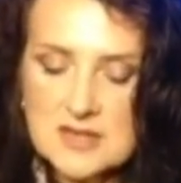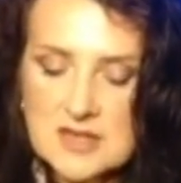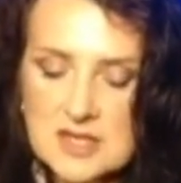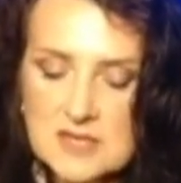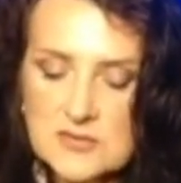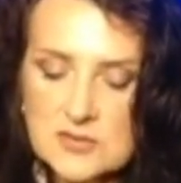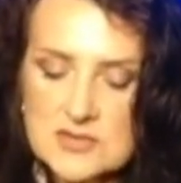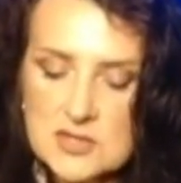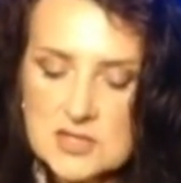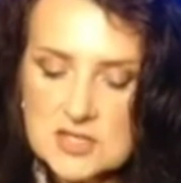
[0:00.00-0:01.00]
If your
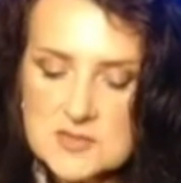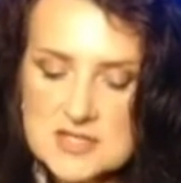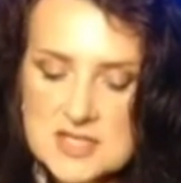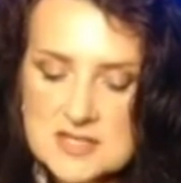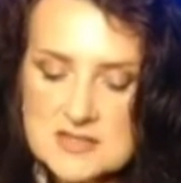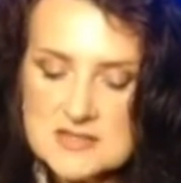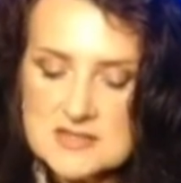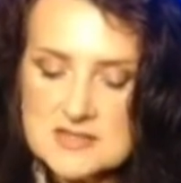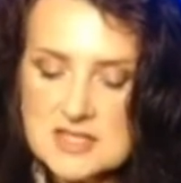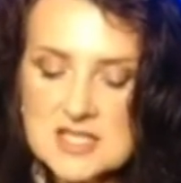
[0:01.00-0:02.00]
circumstances
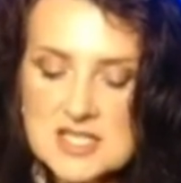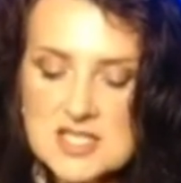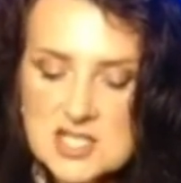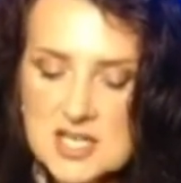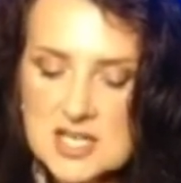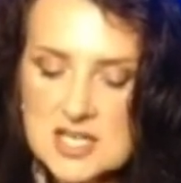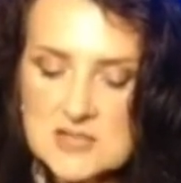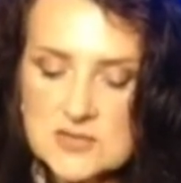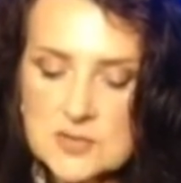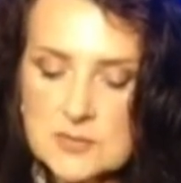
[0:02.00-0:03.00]
suddenly change
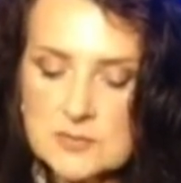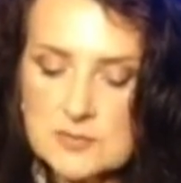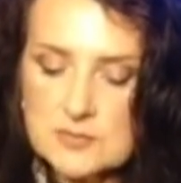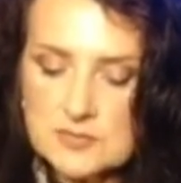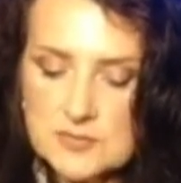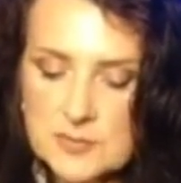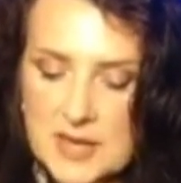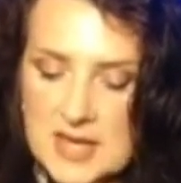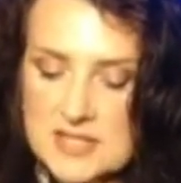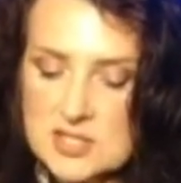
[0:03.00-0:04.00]
from
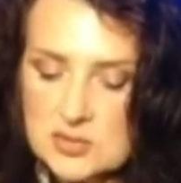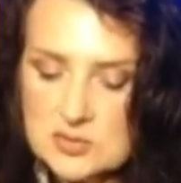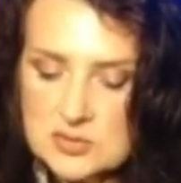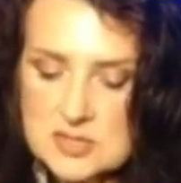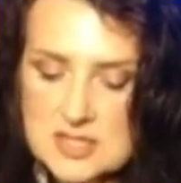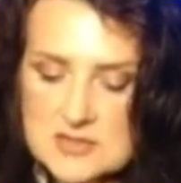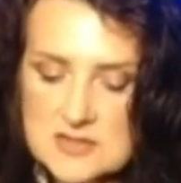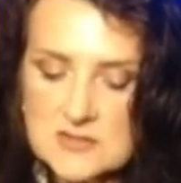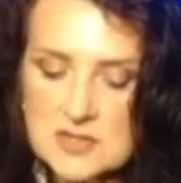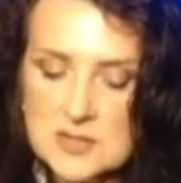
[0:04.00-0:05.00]
bad to good, it's
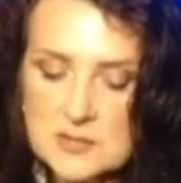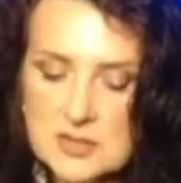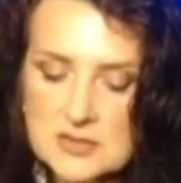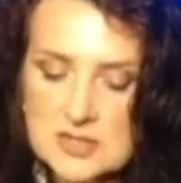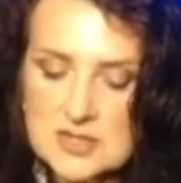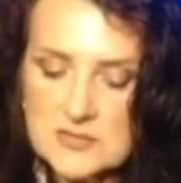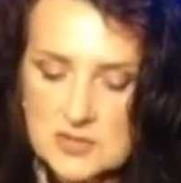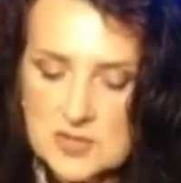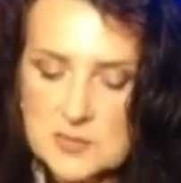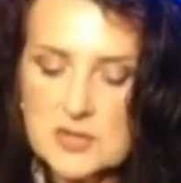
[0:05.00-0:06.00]

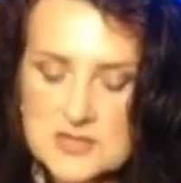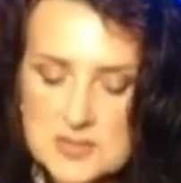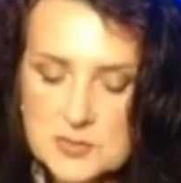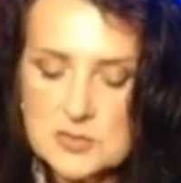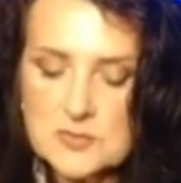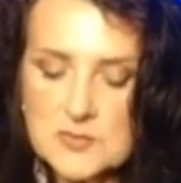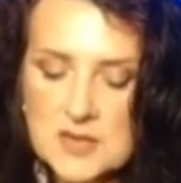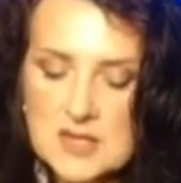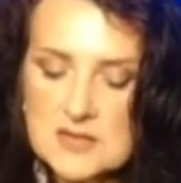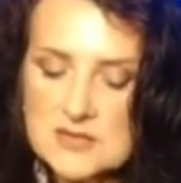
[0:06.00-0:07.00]
very possible
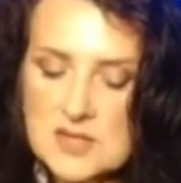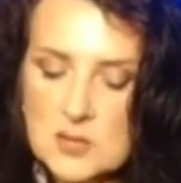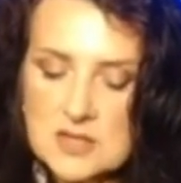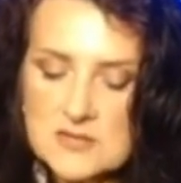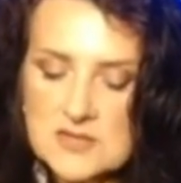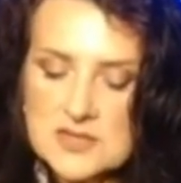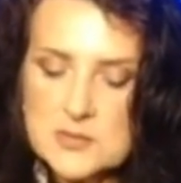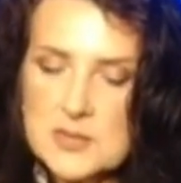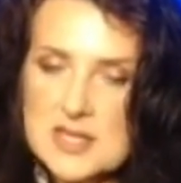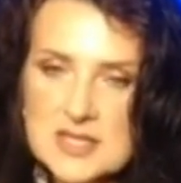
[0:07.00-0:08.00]
that one of these
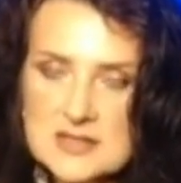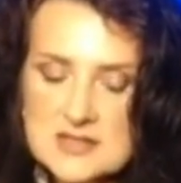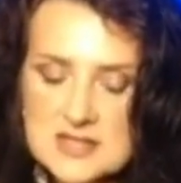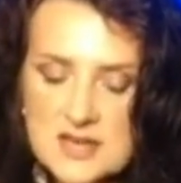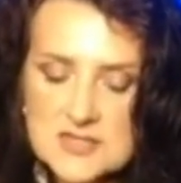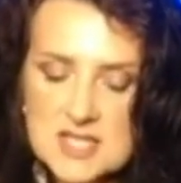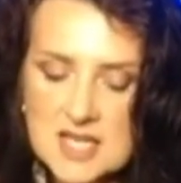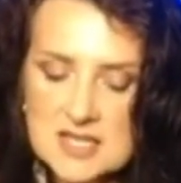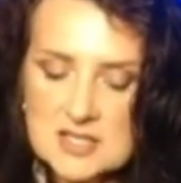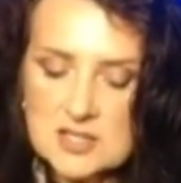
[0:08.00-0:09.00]
beings have
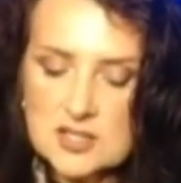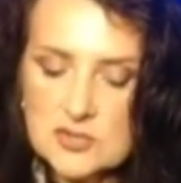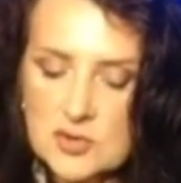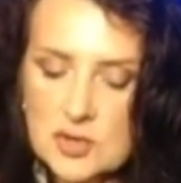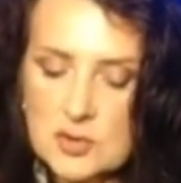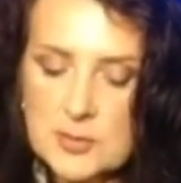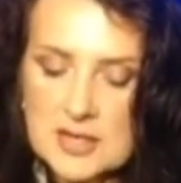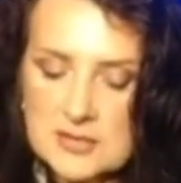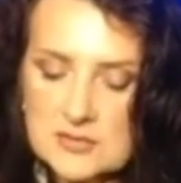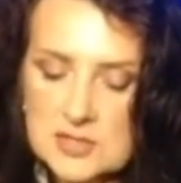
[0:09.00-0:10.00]
taken control
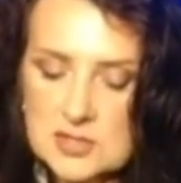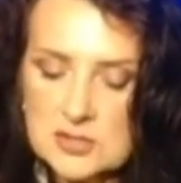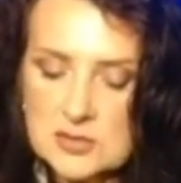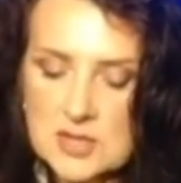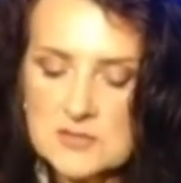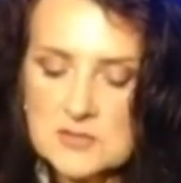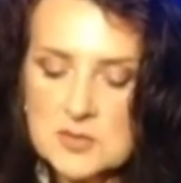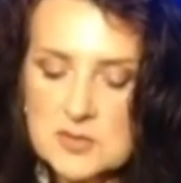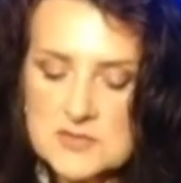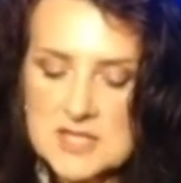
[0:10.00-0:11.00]
back for you and
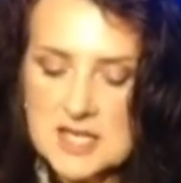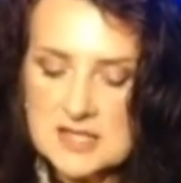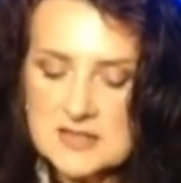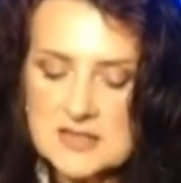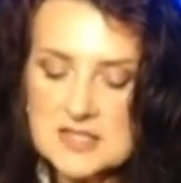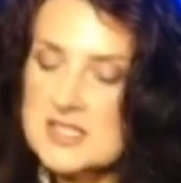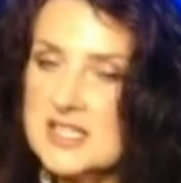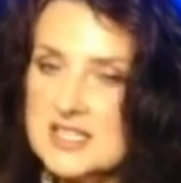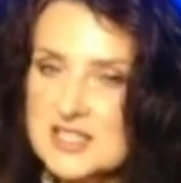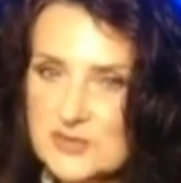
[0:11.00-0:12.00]
removed anything
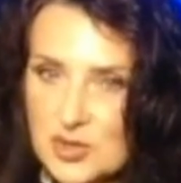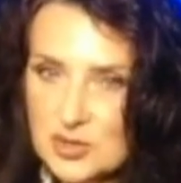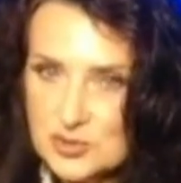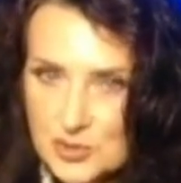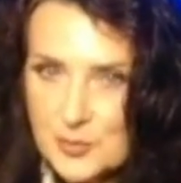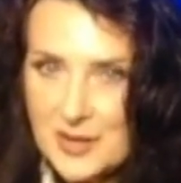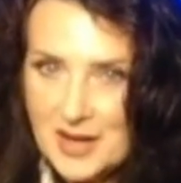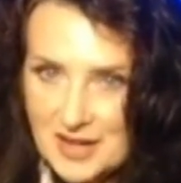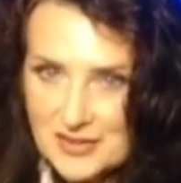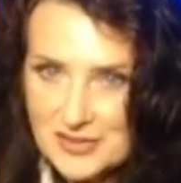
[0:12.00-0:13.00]
negative on your
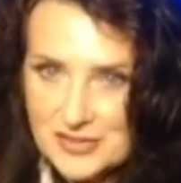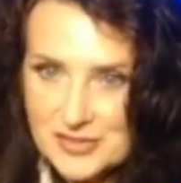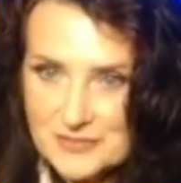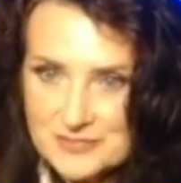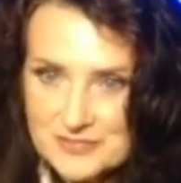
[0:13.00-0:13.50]
path.